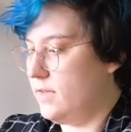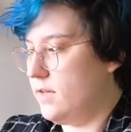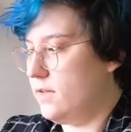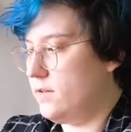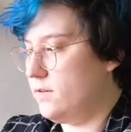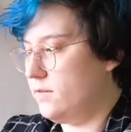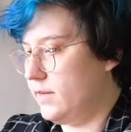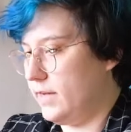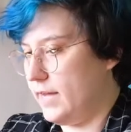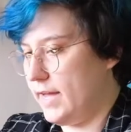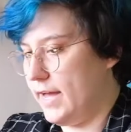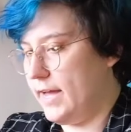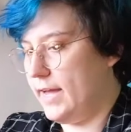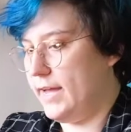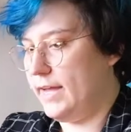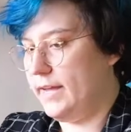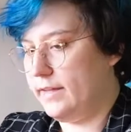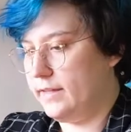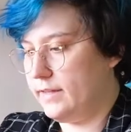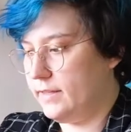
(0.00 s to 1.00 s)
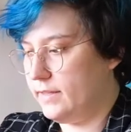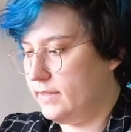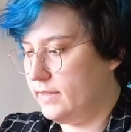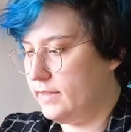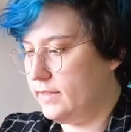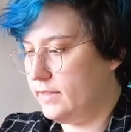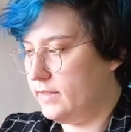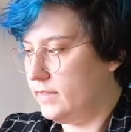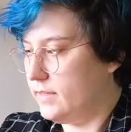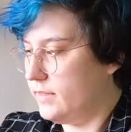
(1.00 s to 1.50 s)
Okay,
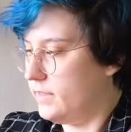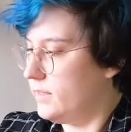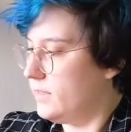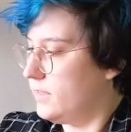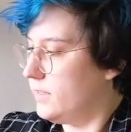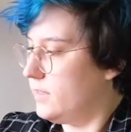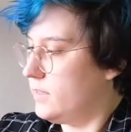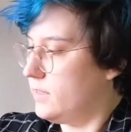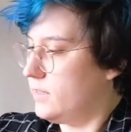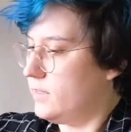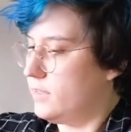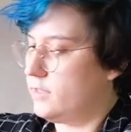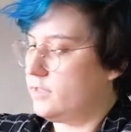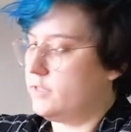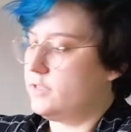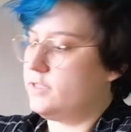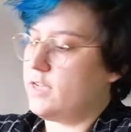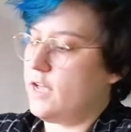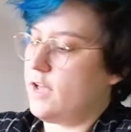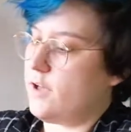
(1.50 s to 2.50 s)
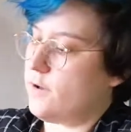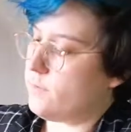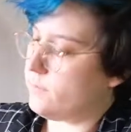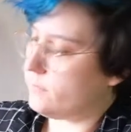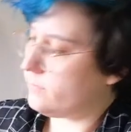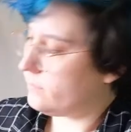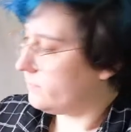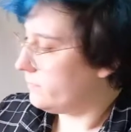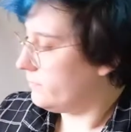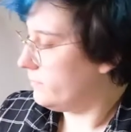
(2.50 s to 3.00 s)
so
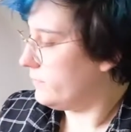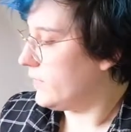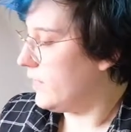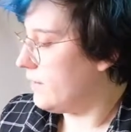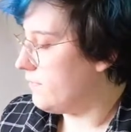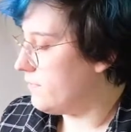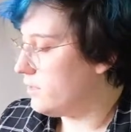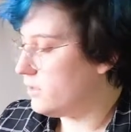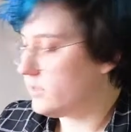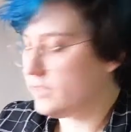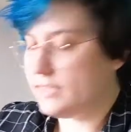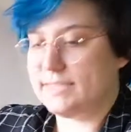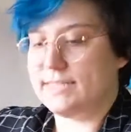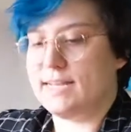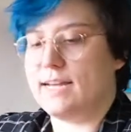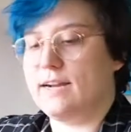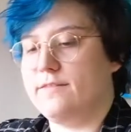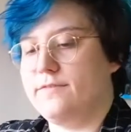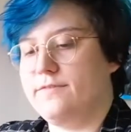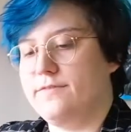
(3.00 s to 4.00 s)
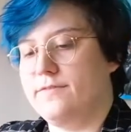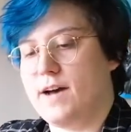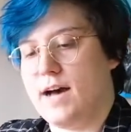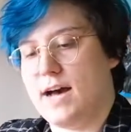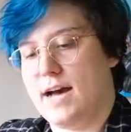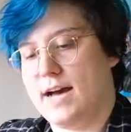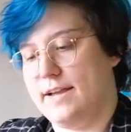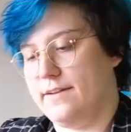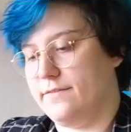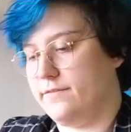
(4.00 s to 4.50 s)
of their set of
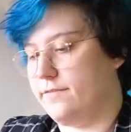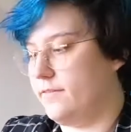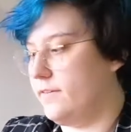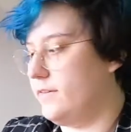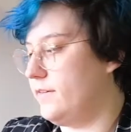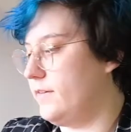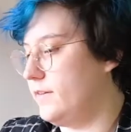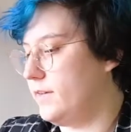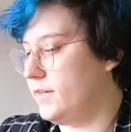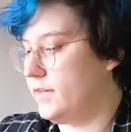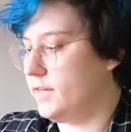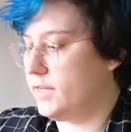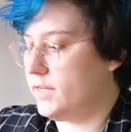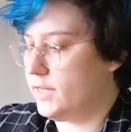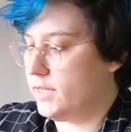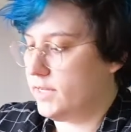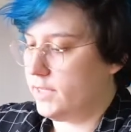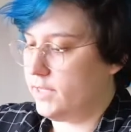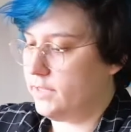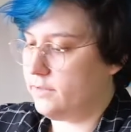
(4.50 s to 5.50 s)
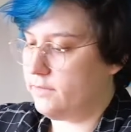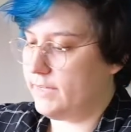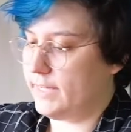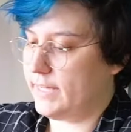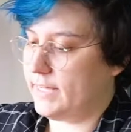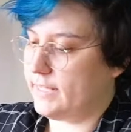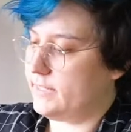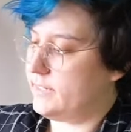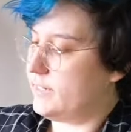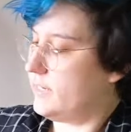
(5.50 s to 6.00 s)
5, you
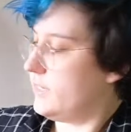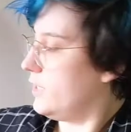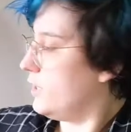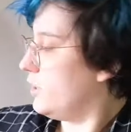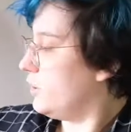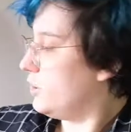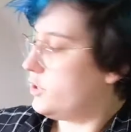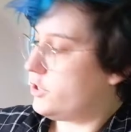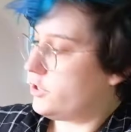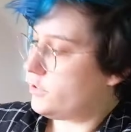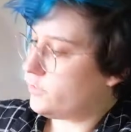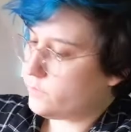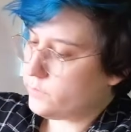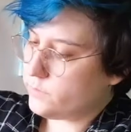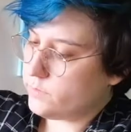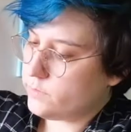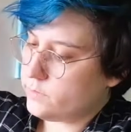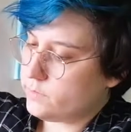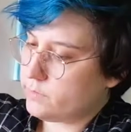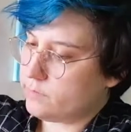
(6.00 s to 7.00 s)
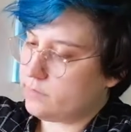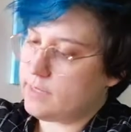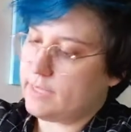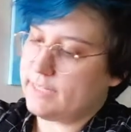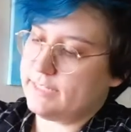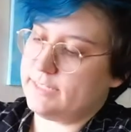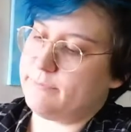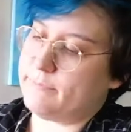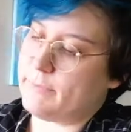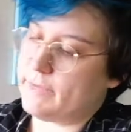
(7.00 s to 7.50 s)
get 2
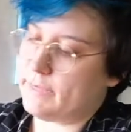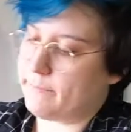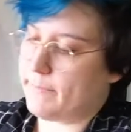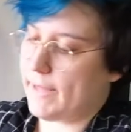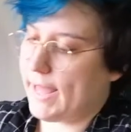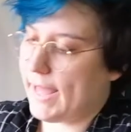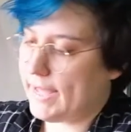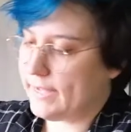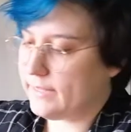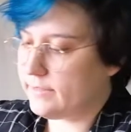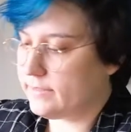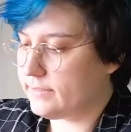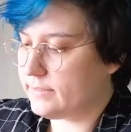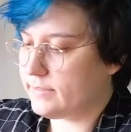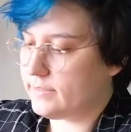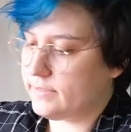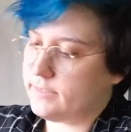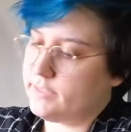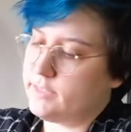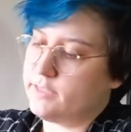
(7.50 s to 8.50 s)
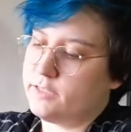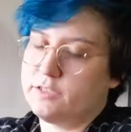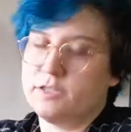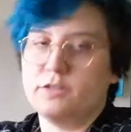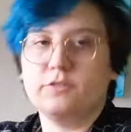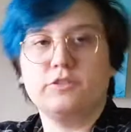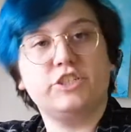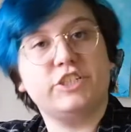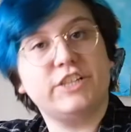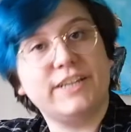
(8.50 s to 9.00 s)
nice big bags,
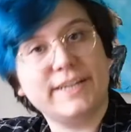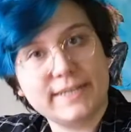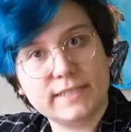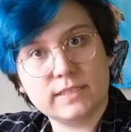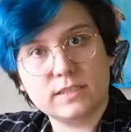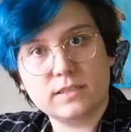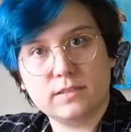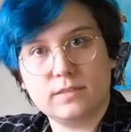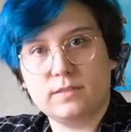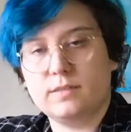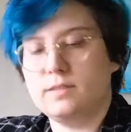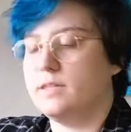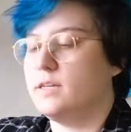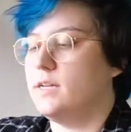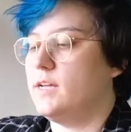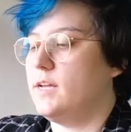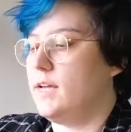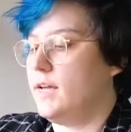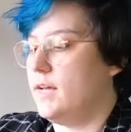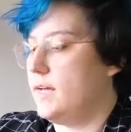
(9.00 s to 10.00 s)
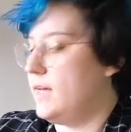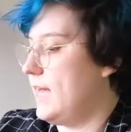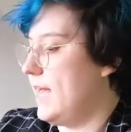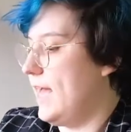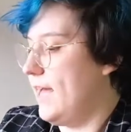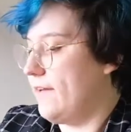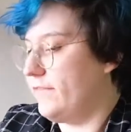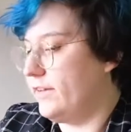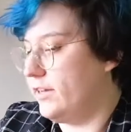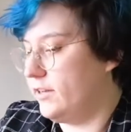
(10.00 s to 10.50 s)
so jeans,
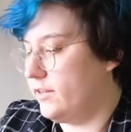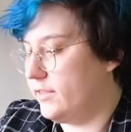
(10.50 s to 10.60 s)
heavier